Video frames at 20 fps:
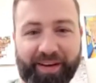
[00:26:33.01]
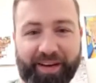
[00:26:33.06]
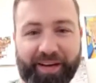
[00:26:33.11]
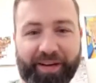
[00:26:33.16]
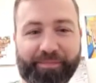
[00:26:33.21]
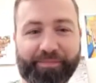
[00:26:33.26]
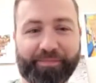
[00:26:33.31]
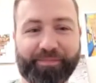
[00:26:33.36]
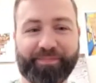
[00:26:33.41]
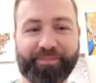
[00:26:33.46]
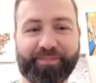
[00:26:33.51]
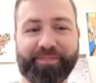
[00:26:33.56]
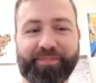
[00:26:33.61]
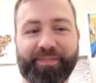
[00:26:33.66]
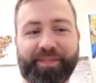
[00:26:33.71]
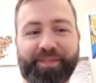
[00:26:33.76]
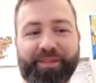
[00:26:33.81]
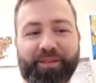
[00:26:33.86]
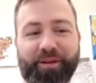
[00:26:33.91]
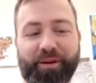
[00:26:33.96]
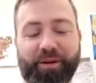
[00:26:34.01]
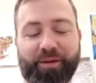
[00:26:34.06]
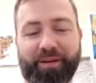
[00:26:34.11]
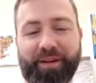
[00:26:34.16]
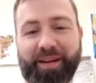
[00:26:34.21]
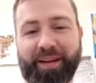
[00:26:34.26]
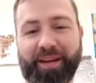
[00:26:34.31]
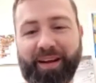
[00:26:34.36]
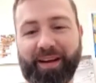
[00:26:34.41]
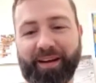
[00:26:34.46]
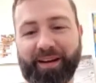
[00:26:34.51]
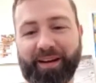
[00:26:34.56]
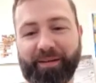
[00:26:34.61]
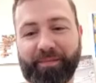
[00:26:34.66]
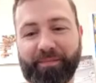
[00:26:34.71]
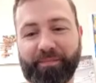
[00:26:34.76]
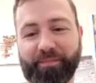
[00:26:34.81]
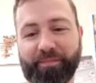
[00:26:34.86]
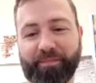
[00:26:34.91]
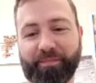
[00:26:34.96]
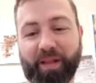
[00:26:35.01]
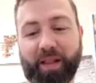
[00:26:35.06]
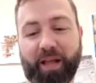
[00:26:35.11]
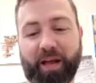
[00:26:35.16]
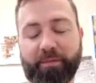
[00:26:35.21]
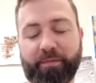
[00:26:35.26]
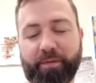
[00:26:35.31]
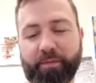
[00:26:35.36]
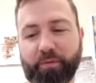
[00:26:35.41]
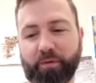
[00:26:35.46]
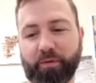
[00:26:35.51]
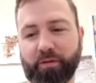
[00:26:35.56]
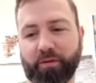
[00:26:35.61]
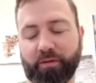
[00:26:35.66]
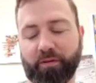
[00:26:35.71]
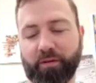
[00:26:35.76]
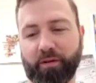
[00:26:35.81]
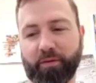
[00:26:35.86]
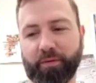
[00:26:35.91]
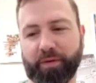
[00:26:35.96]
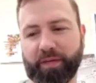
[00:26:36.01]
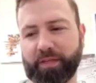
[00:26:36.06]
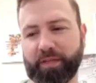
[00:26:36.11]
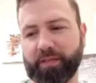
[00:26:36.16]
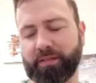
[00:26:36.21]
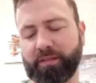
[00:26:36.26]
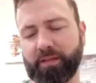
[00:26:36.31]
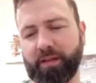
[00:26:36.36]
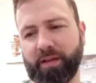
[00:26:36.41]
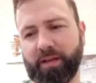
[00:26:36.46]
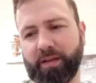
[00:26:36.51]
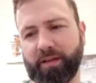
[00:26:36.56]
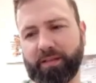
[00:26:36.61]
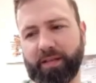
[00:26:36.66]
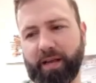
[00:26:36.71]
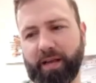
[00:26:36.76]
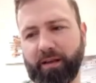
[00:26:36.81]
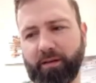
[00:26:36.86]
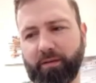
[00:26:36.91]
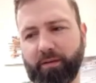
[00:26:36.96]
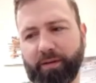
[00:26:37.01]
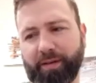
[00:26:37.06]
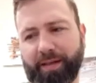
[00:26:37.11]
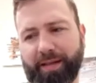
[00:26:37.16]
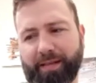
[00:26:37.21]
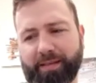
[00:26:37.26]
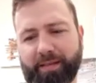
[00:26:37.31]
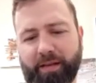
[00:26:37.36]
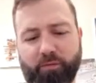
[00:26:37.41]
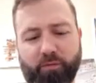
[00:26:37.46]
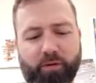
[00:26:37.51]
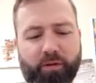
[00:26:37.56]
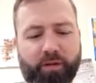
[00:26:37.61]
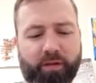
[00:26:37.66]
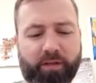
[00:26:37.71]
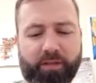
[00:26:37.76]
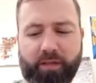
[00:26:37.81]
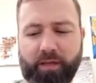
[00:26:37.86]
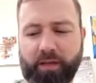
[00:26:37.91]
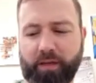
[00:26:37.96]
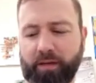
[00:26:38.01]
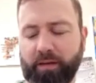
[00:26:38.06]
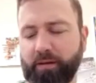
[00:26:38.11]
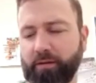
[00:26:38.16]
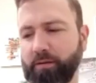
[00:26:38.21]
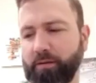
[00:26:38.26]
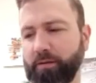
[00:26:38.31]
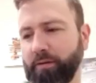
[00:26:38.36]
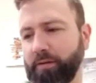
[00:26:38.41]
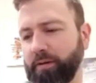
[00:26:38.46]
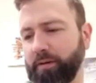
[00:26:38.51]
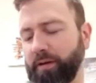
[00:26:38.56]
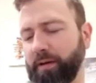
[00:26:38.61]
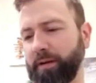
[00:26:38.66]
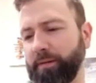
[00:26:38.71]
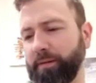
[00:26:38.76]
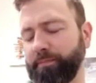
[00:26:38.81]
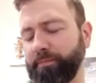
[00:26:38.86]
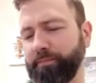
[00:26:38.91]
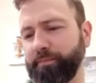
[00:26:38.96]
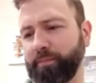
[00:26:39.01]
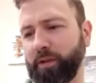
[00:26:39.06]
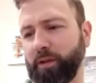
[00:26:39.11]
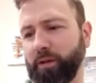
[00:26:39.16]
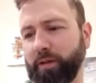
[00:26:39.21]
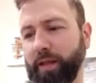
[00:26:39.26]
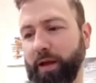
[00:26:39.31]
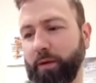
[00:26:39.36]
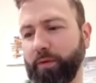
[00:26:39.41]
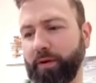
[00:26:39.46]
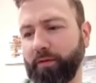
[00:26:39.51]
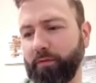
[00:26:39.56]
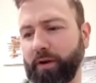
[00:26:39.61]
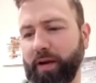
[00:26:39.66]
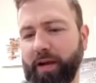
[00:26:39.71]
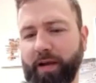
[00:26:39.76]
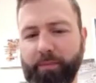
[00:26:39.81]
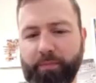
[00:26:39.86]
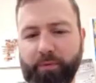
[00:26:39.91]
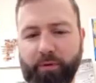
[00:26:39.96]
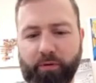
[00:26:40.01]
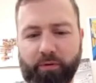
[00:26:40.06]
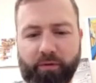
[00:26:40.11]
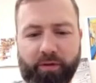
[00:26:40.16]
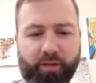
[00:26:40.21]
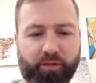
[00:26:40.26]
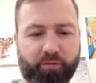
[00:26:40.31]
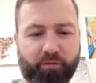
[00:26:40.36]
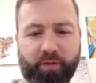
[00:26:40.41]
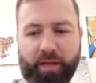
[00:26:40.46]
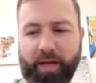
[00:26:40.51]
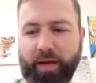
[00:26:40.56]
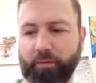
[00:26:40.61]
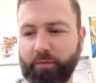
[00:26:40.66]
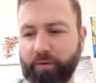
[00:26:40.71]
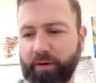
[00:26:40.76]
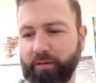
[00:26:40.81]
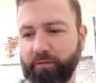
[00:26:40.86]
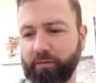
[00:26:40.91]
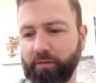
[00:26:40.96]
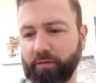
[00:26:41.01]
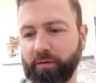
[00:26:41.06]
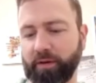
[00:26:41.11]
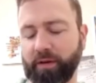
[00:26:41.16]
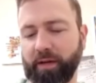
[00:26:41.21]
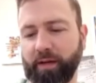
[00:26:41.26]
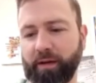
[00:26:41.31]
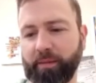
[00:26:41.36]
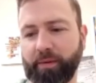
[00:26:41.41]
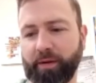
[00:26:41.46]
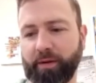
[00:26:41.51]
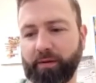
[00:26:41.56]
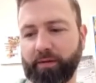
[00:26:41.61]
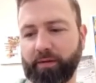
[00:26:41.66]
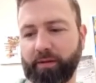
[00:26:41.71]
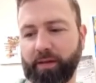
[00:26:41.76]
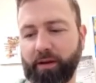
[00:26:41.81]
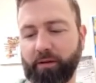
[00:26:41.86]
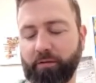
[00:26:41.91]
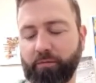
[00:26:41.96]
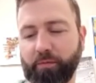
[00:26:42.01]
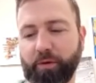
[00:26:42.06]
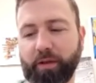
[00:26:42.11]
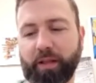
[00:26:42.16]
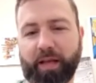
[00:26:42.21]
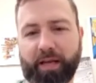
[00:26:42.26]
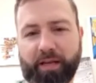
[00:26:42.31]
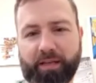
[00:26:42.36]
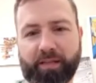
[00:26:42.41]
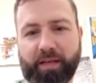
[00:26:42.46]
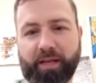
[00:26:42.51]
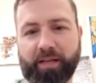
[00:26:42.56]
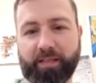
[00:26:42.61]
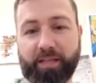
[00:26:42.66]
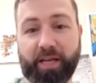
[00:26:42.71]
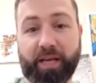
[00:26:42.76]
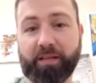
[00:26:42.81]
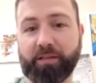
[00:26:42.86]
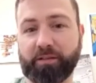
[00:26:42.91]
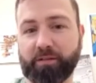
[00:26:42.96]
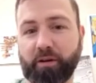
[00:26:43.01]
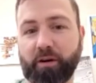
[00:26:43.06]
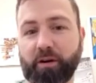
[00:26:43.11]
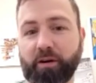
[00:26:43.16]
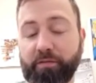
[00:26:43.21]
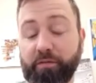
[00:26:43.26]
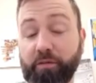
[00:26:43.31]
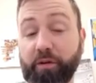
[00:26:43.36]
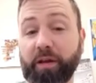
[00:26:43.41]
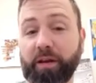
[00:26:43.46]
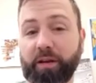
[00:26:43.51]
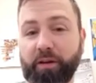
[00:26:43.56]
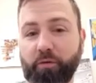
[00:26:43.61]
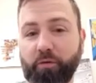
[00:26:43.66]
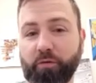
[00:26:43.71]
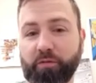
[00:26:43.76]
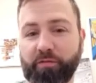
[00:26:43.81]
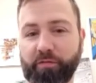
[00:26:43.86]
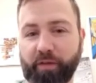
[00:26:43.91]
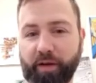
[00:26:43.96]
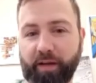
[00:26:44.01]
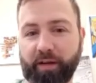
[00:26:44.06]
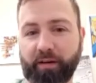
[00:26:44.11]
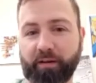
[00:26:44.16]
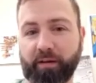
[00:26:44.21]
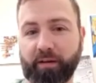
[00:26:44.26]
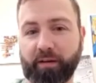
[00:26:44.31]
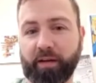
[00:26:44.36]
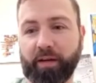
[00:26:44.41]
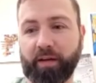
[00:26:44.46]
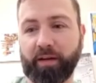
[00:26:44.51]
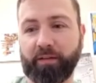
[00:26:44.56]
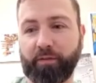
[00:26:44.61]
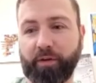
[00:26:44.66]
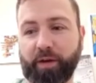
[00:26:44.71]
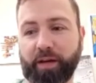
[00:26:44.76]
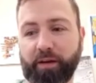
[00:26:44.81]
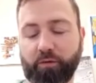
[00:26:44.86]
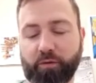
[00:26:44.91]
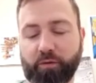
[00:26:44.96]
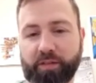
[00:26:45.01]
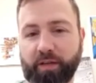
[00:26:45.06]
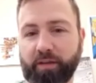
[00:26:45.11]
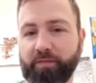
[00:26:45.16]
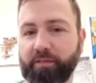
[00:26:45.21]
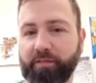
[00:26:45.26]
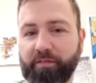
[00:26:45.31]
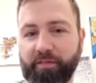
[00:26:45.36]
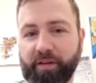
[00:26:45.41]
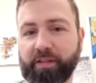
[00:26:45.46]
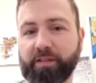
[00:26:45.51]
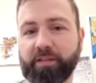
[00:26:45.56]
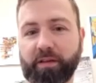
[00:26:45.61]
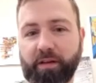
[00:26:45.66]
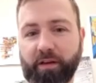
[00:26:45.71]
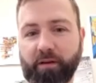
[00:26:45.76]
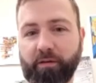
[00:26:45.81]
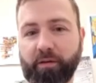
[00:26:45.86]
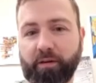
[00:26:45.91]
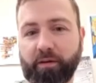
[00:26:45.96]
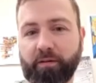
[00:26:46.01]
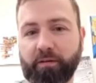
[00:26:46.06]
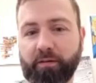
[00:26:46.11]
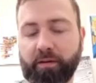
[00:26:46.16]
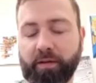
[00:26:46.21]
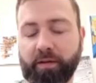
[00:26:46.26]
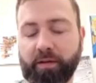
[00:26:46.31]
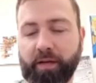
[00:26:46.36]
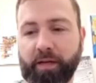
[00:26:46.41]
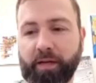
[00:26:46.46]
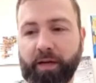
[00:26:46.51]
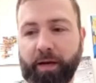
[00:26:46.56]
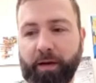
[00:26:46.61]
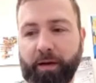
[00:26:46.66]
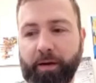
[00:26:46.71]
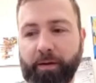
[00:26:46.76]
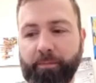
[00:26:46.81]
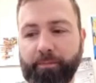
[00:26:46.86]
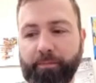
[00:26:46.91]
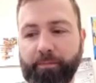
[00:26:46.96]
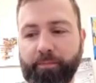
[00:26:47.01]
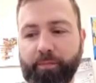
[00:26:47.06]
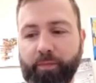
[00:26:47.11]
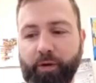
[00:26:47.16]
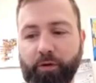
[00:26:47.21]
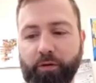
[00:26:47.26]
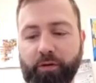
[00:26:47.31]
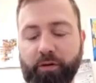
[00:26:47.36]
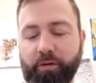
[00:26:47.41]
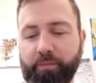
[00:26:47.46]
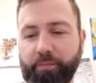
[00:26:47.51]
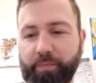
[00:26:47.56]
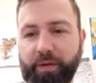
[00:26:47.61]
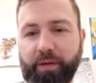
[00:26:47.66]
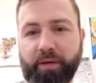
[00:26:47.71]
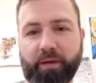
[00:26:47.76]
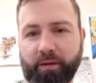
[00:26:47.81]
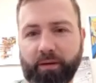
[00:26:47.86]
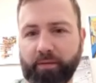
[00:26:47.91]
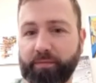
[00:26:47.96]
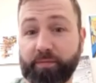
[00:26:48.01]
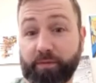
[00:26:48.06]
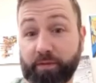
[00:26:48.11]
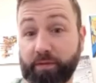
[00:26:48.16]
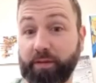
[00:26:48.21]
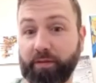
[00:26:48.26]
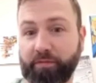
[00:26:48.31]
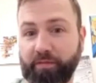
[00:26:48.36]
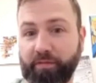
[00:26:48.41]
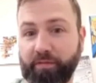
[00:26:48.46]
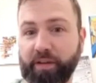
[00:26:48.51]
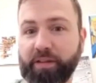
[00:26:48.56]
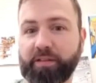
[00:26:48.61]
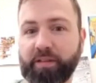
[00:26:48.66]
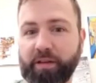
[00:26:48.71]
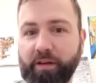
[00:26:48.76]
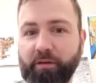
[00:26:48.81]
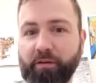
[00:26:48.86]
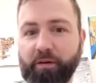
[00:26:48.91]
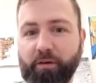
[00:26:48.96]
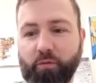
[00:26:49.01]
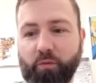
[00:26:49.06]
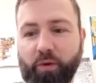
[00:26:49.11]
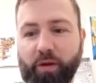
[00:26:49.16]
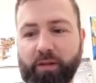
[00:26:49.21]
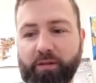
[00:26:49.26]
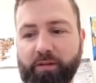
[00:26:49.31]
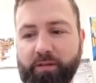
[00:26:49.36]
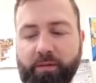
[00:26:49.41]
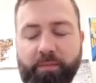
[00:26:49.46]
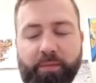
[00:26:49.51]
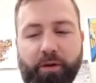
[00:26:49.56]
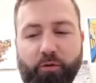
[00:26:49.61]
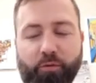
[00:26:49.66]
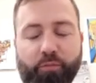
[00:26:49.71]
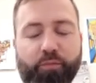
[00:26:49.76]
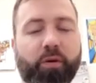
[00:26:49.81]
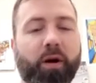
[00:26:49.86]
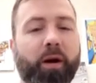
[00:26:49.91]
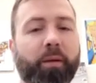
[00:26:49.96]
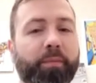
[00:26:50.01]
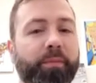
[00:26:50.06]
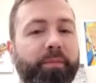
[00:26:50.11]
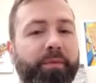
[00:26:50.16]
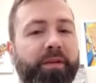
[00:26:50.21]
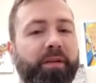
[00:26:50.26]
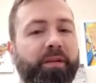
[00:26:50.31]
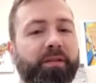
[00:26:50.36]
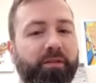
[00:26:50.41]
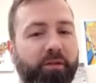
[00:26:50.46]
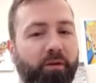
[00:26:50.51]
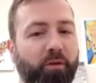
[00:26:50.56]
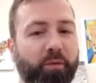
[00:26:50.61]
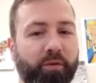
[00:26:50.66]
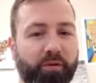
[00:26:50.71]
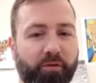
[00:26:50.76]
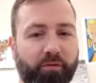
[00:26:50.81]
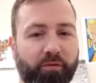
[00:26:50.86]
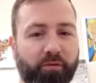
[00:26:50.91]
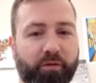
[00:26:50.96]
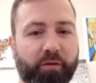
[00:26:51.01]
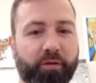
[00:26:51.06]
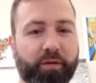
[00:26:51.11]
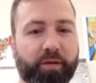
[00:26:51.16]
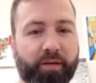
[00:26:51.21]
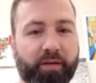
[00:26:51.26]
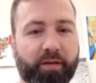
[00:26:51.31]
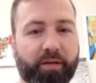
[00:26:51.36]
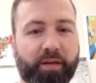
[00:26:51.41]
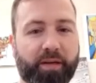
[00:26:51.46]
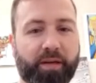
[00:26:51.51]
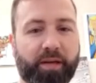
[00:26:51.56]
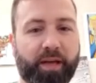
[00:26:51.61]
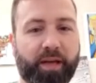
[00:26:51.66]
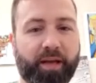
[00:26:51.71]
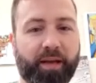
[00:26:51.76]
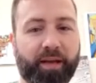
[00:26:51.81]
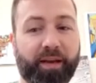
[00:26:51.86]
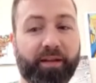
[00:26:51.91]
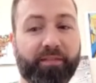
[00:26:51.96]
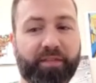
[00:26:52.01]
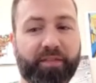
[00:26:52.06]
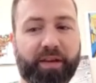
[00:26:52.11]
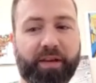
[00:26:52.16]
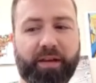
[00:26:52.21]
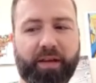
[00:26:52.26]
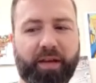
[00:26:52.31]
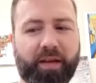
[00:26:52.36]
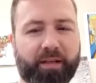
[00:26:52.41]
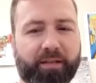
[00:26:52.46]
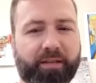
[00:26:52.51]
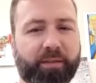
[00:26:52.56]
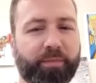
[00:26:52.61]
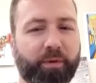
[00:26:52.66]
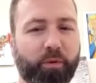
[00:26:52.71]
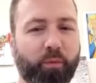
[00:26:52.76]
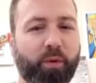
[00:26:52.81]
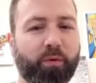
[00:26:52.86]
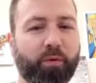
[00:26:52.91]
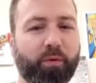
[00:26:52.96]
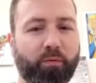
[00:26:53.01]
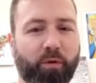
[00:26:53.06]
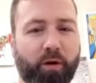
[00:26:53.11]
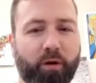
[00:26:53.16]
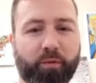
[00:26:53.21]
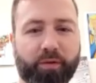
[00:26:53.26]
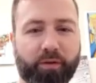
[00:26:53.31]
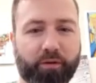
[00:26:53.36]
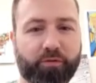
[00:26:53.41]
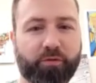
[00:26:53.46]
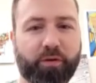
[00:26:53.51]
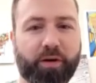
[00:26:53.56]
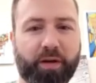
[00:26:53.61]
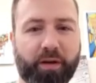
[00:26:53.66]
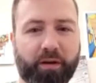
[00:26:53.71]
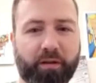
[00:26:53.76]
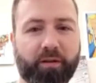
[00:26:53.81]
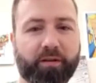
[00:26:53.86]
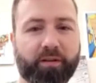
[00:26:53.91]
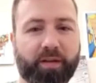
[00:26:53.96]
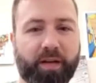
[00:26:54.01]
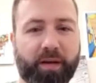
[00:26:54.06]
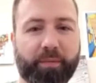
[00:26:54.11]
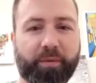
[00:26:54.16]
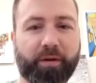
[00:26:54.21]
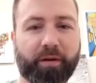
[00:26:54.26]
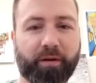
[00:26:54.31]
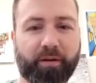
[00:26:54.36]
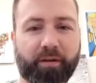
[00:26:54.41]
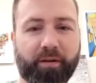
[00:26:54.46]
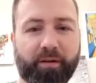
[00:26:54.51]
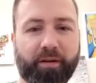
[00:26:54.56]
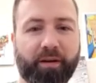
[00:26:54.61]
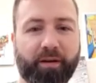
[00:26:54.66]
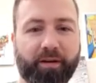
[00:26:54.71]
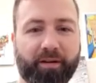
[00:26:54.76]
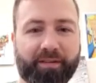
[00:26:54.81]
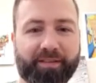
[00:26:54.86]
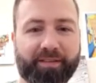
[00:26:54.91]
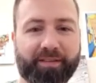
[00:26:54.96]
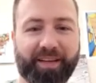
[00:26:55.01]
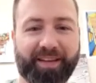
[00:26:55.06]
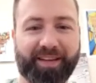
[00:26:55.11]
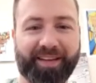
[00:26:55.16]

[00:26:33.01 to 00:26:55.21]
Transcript: Um, so um, a lot of people are always saying, "Oh, that's not realistic," or um, you know that would never happen or this or that or whatever but they don't realize that chances are if you get into a fight if you get into a self-defense scenario um, you're going to be in a defense scenario with somebody who probably doesn't know what they're doing uh, and if they did something went wrong with their training a long time ago you know it's like